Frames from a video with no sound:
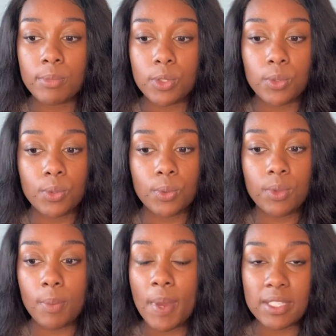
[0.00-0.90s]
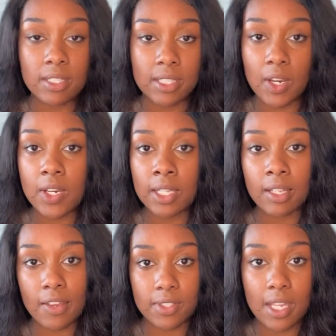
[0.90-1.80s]
do the pescatarian
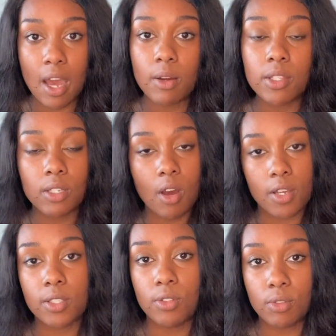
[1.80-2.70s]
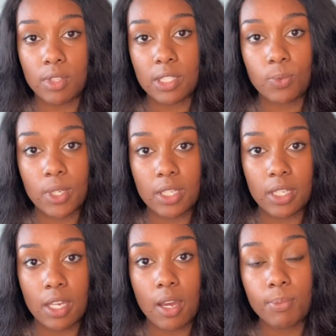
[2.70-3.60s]
lifestyle, and then also do these
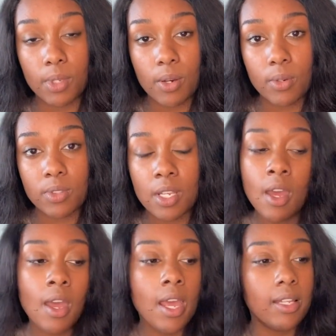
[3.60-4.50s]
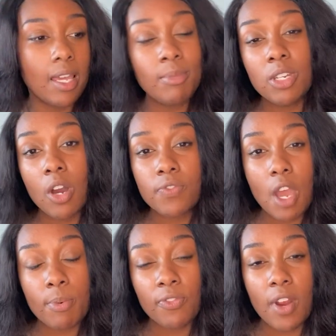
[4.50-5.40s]
weekly uploads. Let me know if
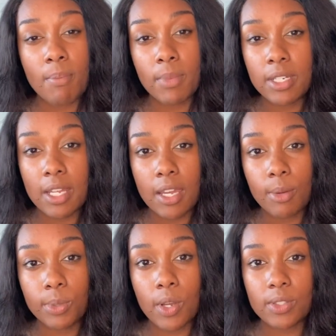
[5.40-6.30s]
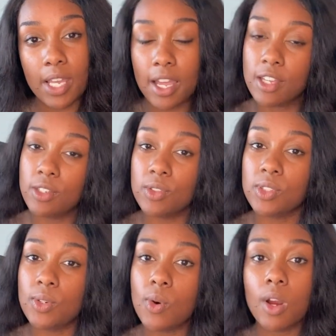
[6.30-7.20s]
y'all prefer Monday uploads like I
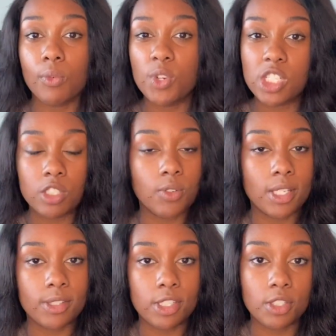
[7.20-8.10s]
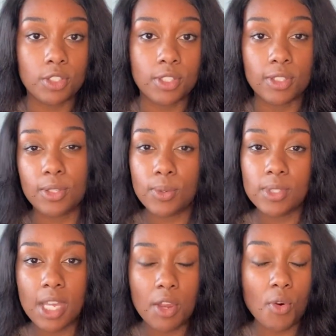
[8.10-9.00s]
used to, or if we should transition to
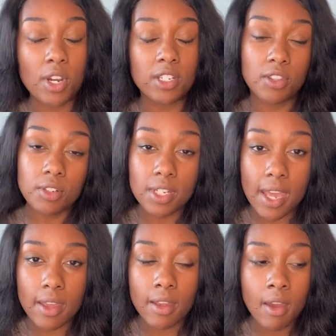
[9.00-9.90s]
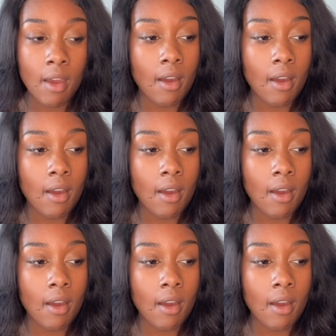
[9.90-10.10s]
Tuesday or another day.